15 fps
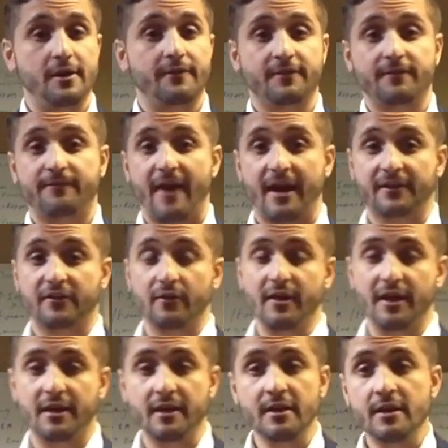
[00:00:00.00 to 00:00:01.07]
You have to factor
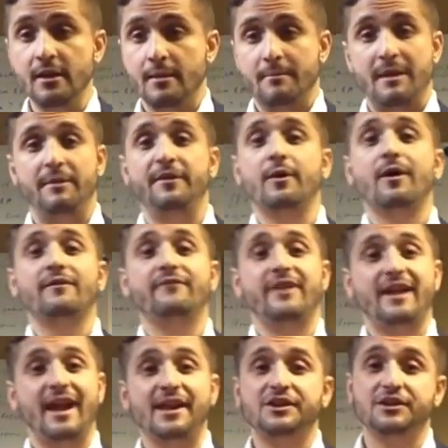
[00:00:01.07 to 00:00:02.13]
in. Maybe they're on
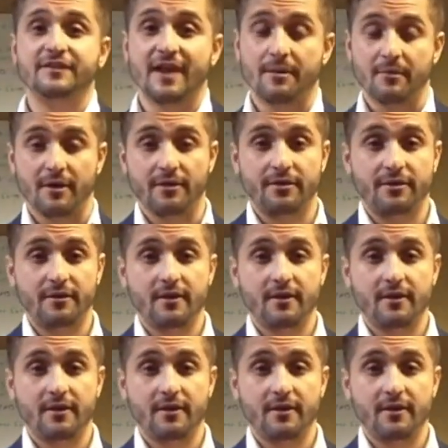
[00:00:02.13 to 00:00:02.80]
vacation that month.